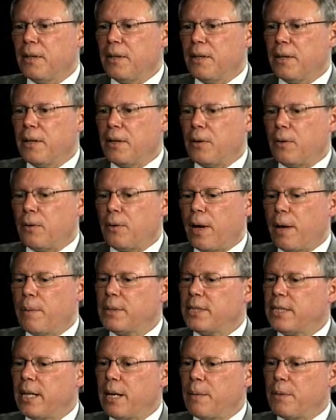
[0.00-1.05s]
you know,
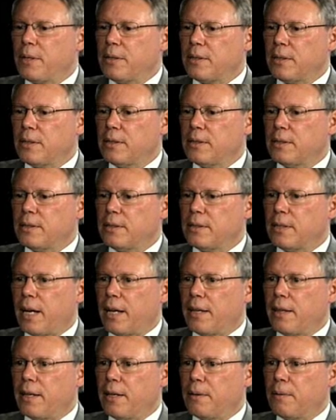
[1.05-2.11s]
MCM is
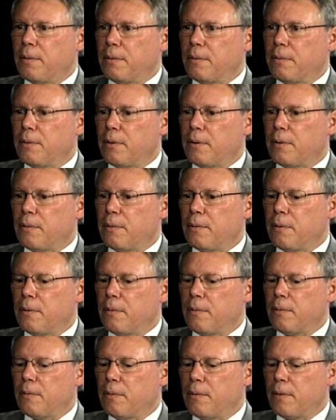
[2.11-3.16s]
I think,
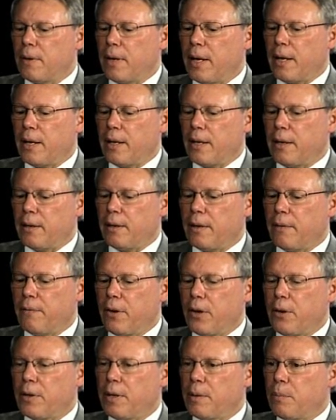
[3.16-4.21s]
a
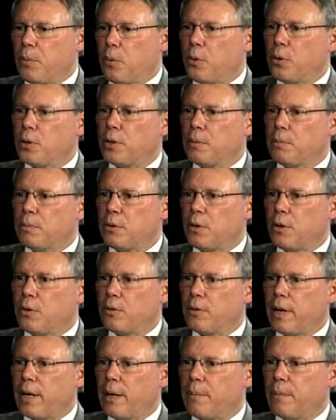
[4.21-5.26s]
very important
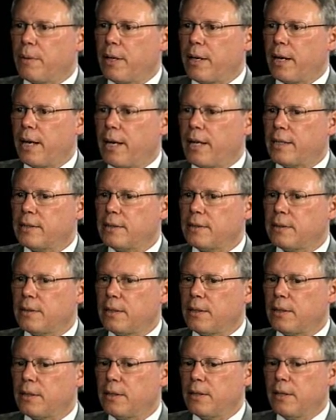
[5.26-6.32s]
program that has
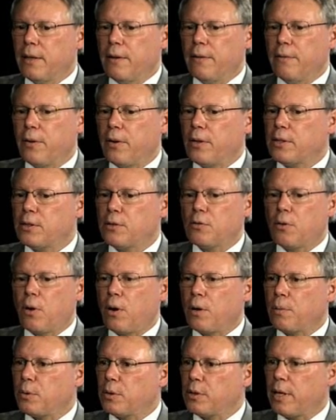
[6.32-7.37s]
very
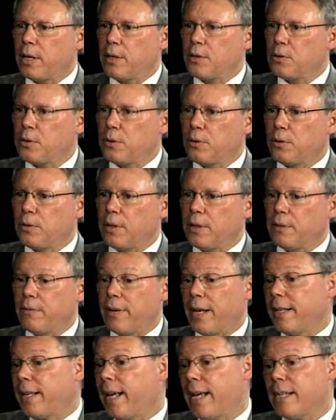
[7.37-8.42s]
strong potential and
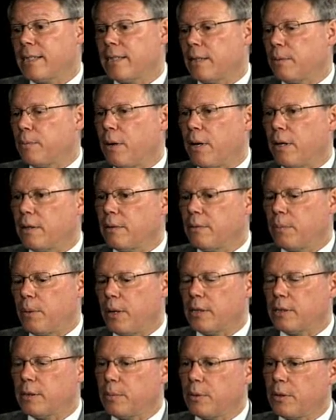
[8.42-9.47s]
fantastic
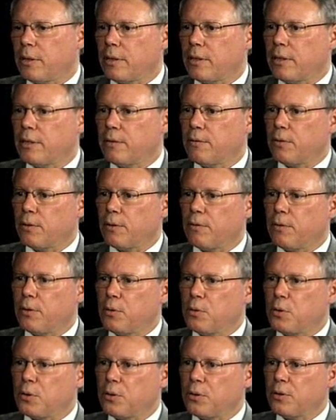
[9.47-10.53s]
possibilities for the
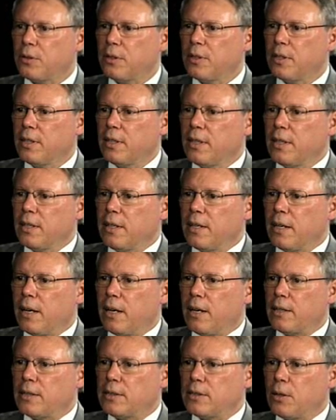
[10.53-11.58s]
future.
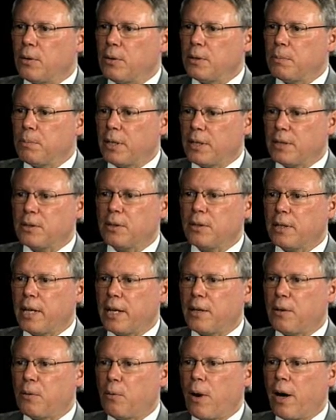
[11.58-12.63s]
But it's going to
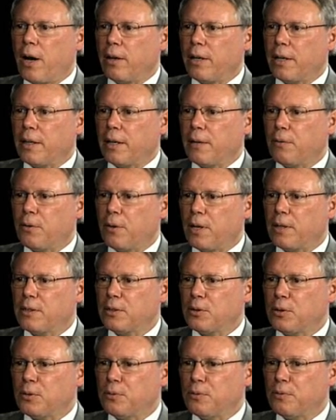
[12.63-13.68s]
take a while, I think, for us
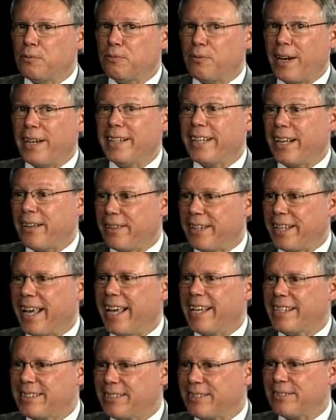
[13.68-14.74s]
to find out the
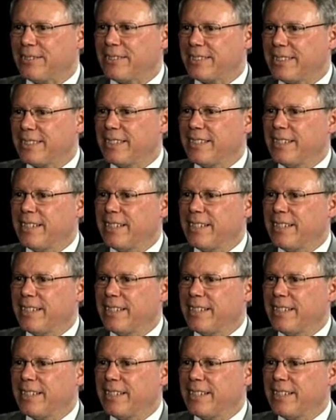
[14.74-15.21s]
answers.